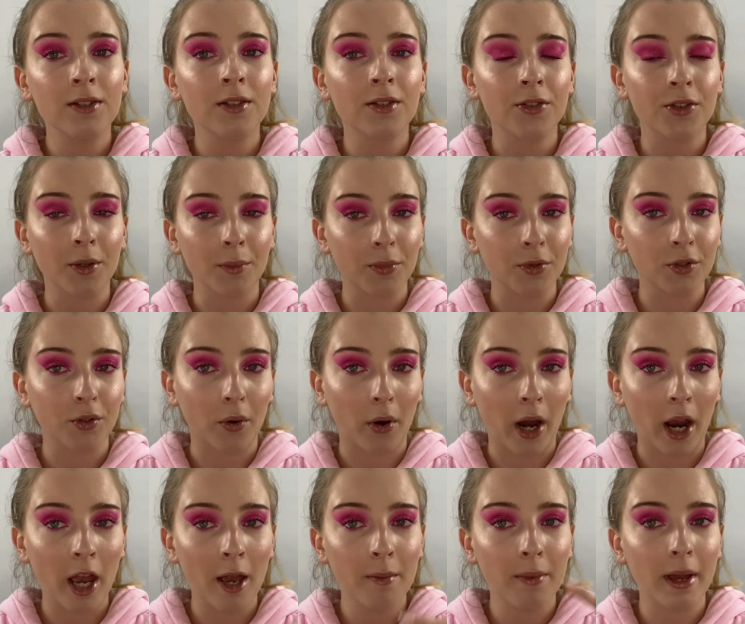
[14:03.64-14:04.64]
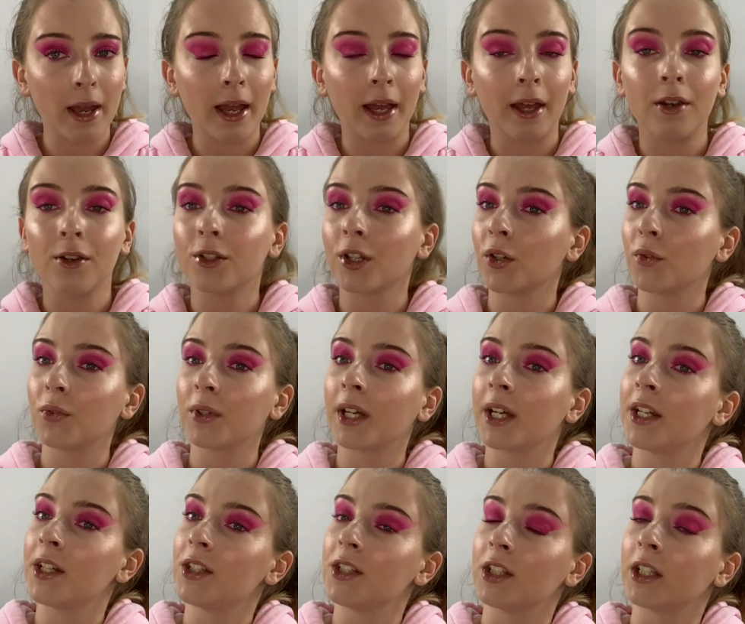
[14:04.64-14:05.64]
subscribe and don't
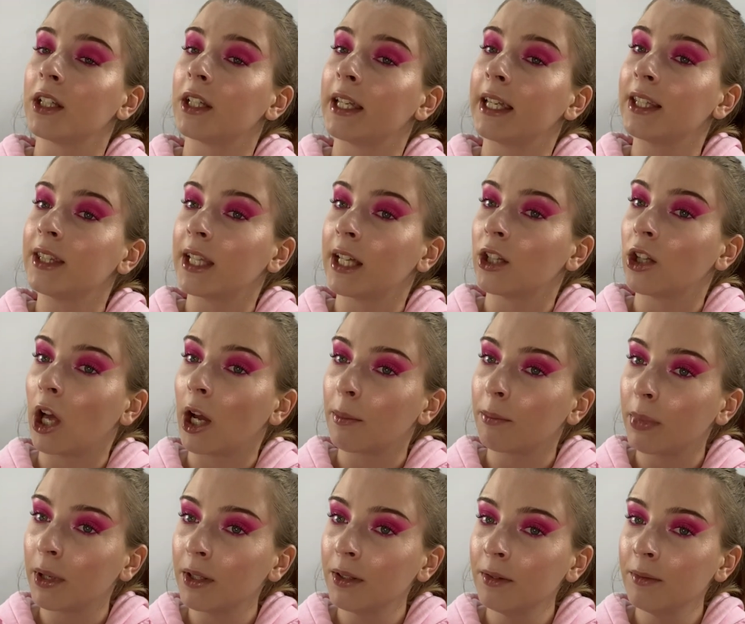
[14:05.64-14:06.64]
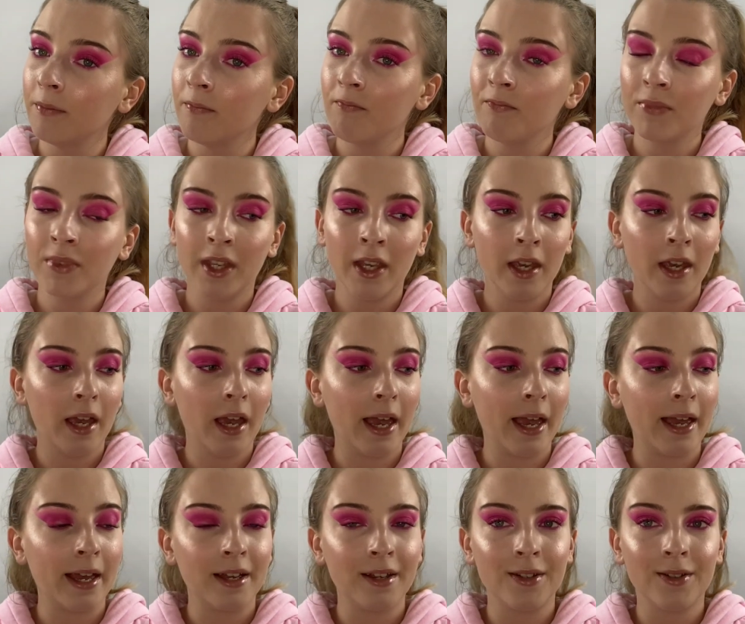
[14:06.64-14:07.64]
forget to hit that like button,
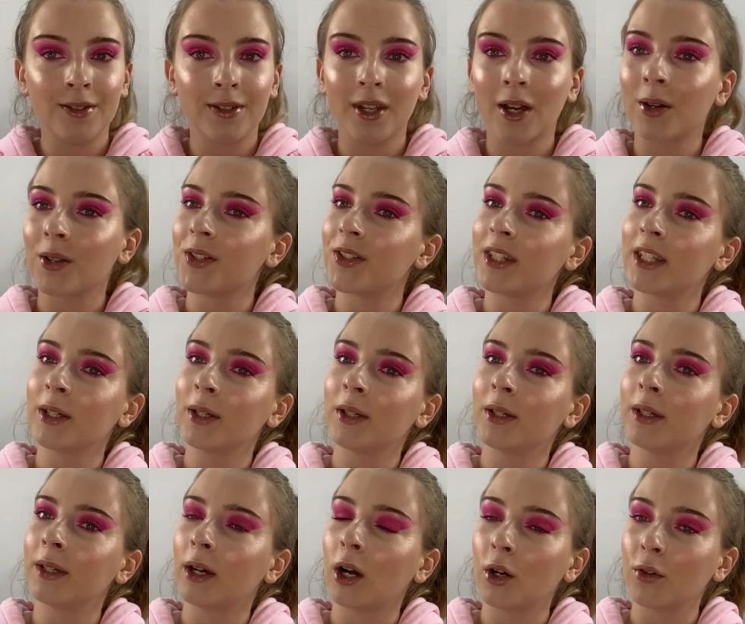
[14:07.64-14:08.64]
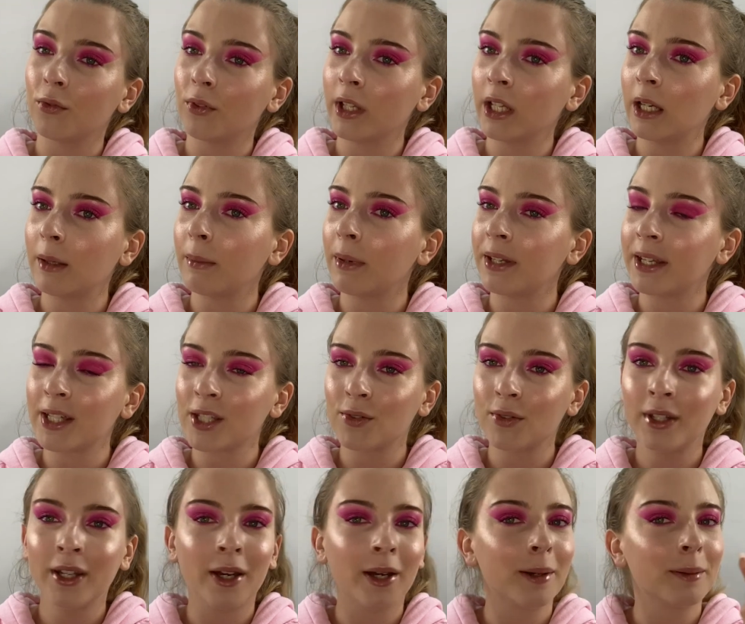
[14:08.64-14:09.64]
and I'll see you hopefully in my next
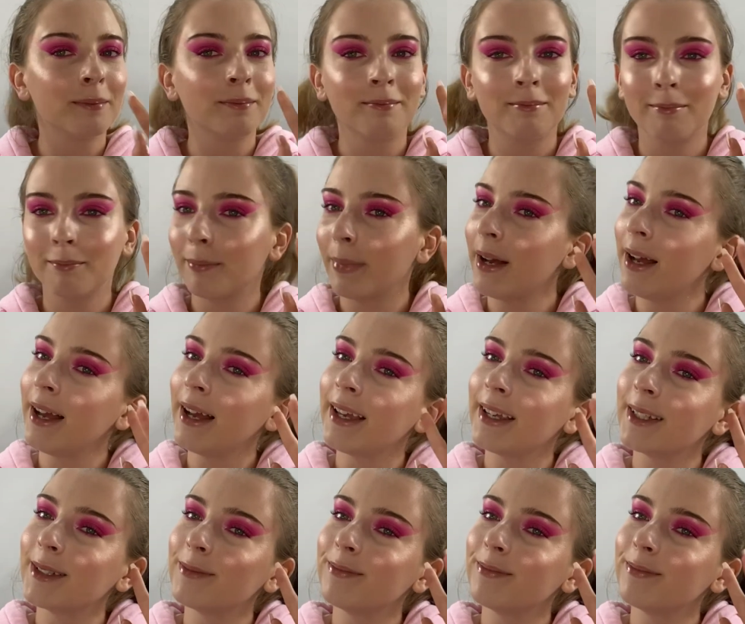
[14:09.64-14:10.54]
video. Bye!